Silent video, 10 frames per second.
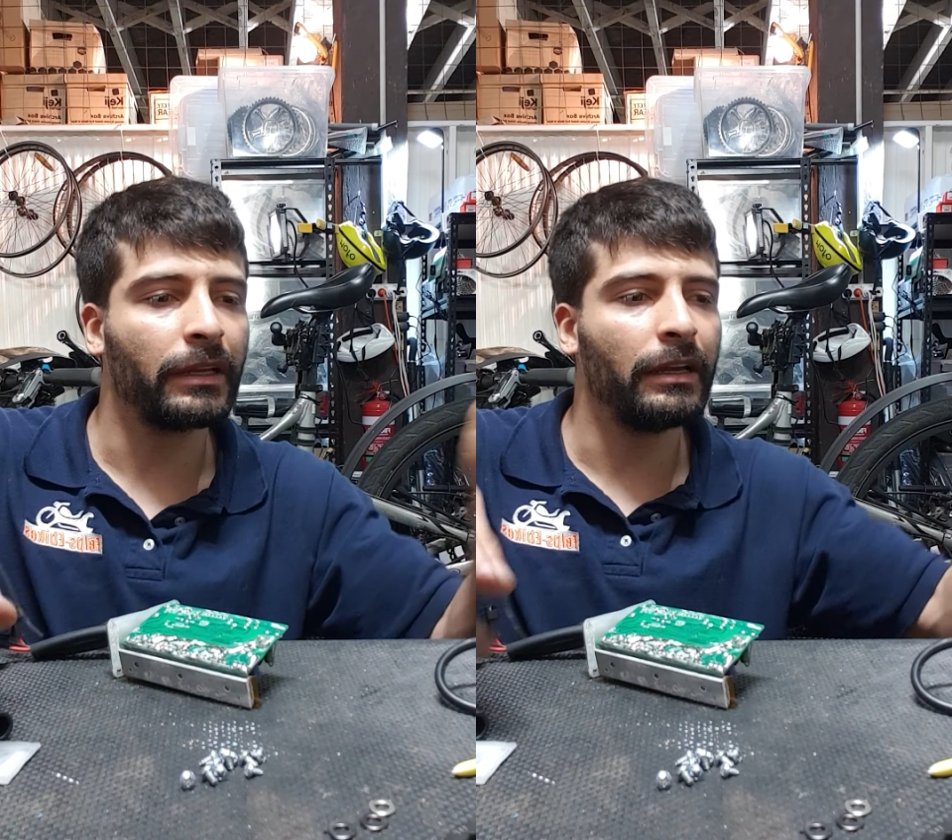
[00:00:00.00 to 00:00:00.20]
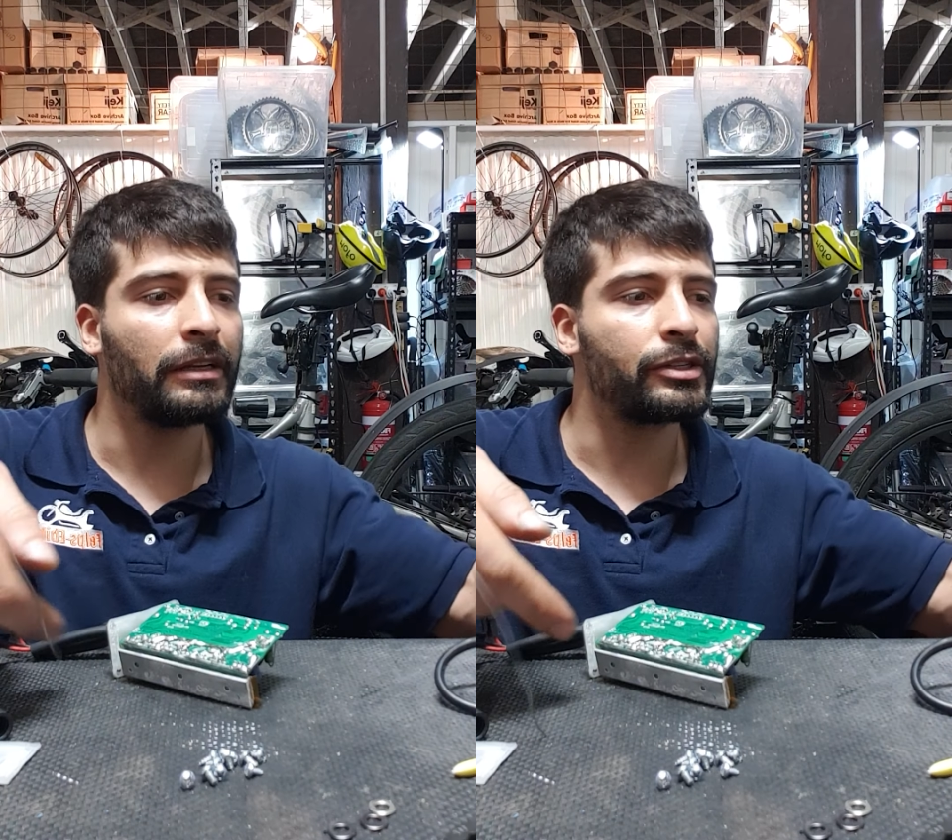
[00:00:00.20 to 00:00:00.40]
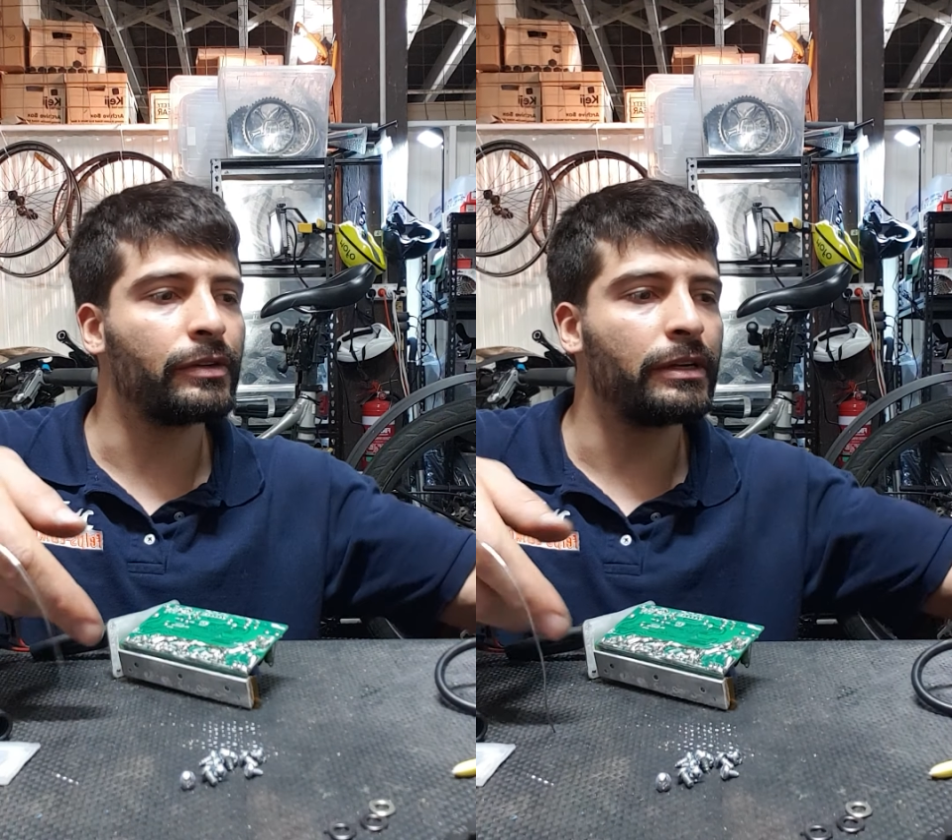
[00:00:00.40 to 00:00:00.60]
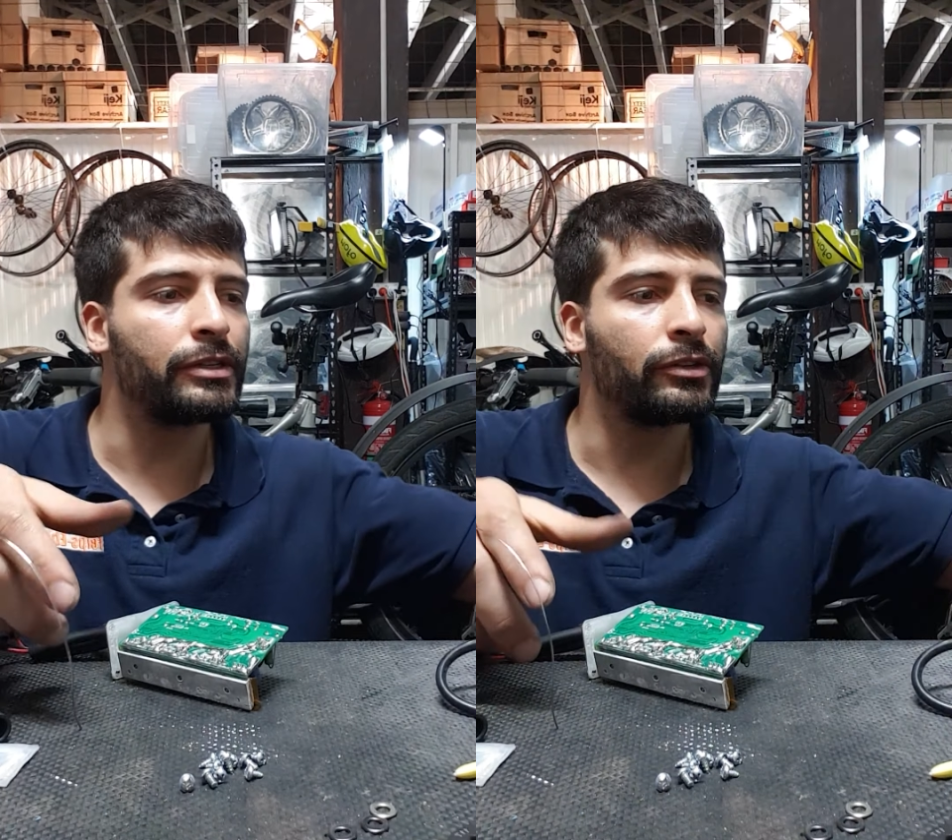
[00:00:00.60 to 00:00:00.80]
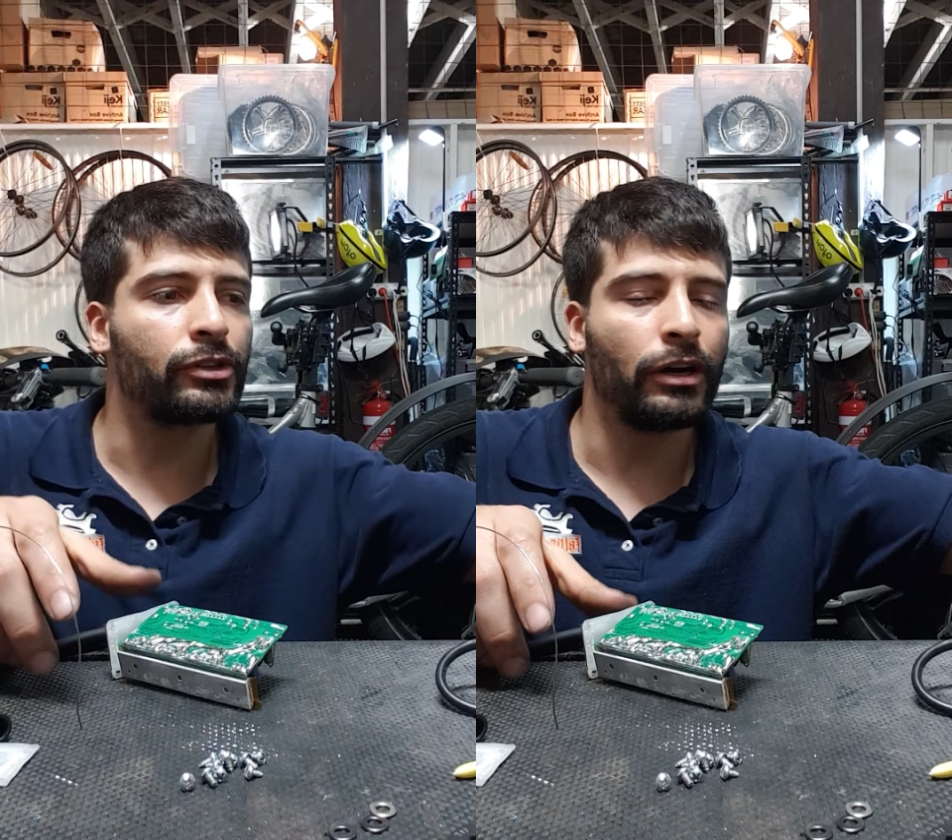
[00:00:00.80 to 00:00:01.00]
And as soon as
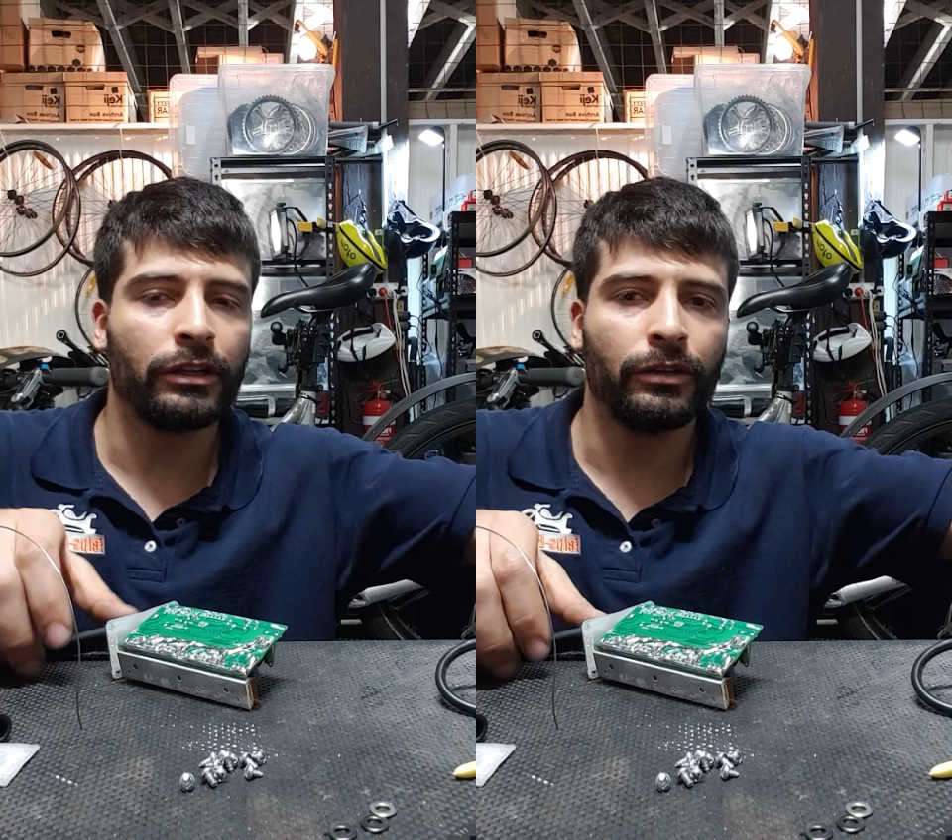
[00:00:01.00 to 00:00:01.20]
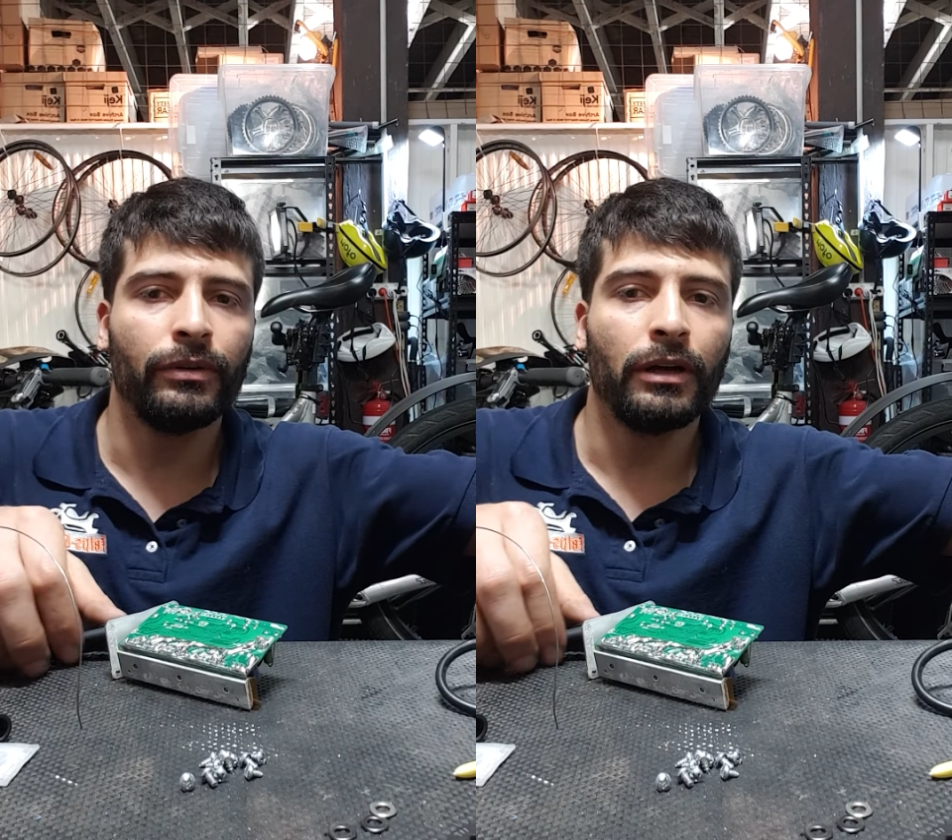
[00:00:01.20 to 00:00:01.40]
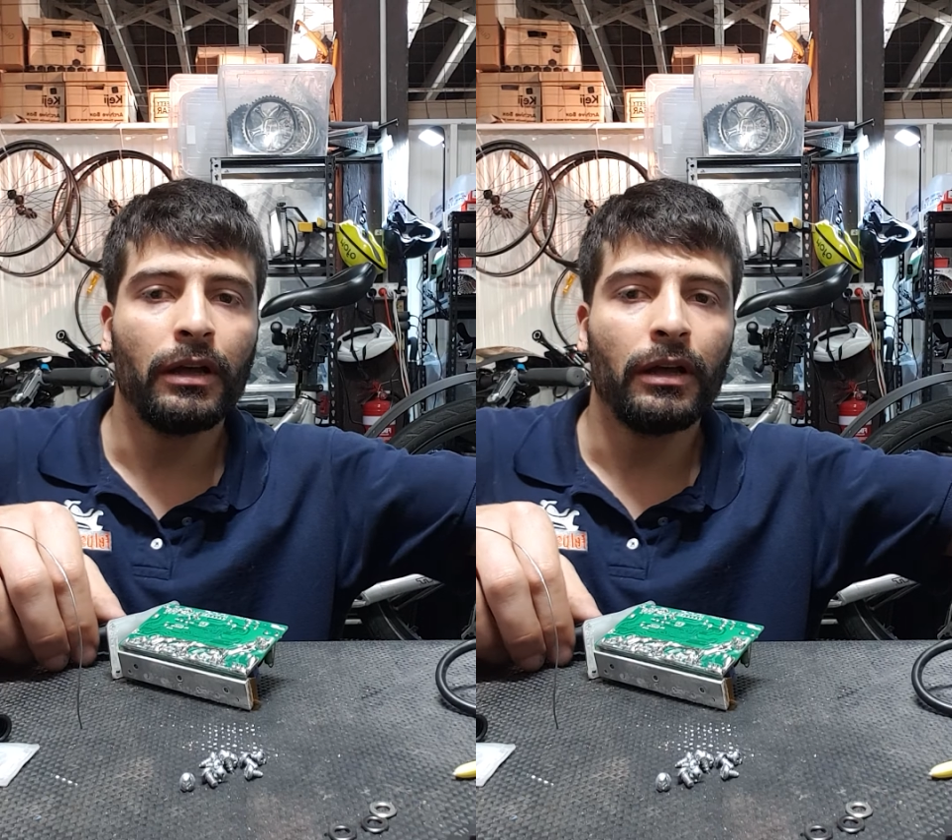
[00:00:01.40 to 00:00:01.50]
you throttle,